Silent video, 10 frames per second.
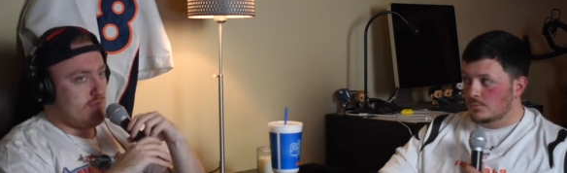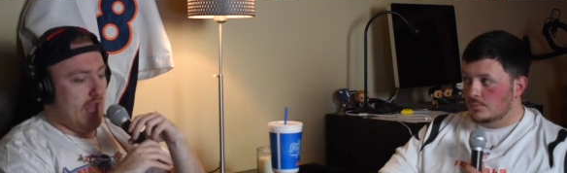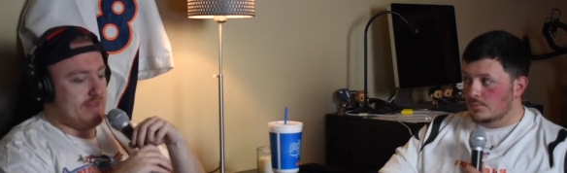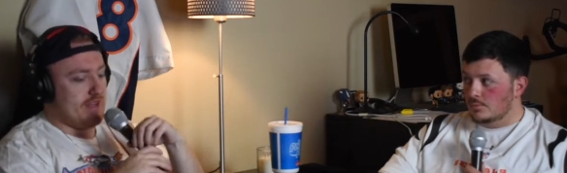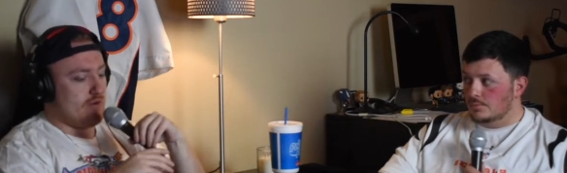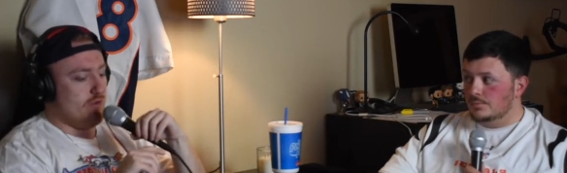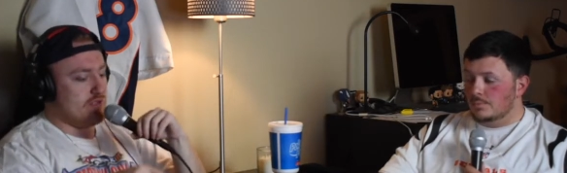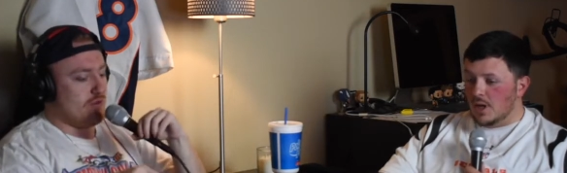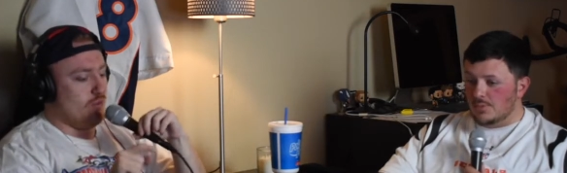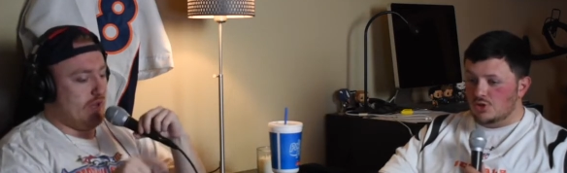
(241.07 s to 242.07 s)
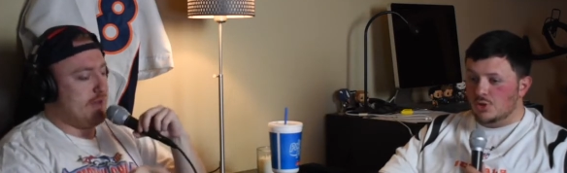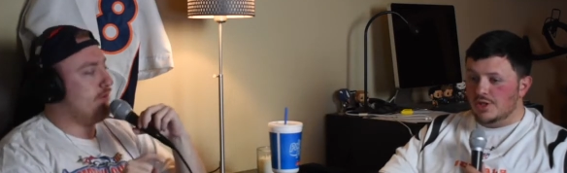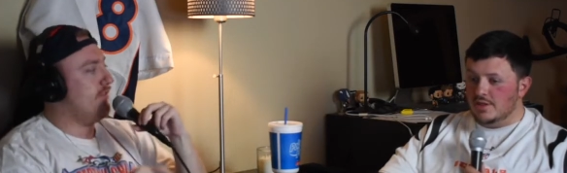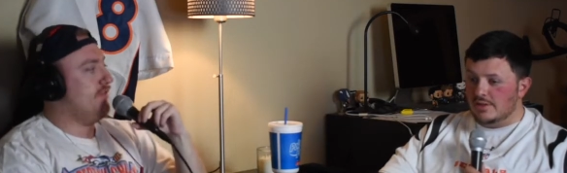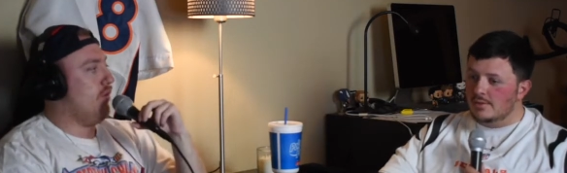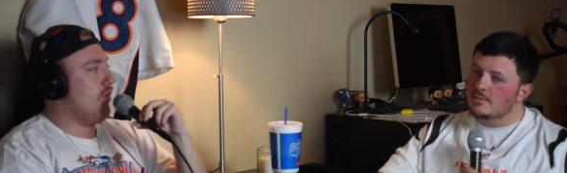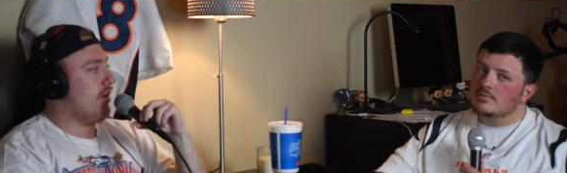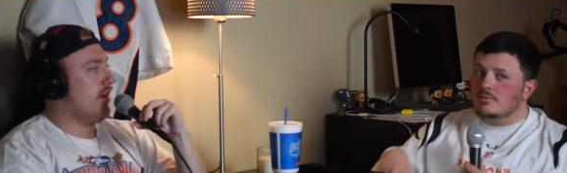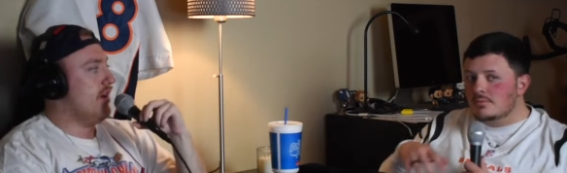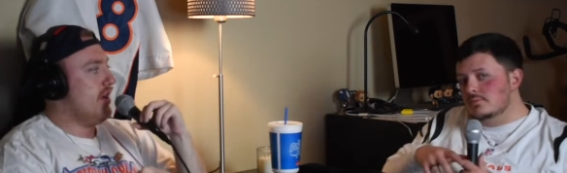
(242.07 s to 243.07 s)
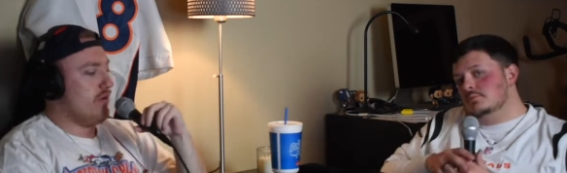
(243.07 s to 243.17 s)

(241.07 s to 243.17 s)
Speaker 1: I think it was Bobby the week Trees. before.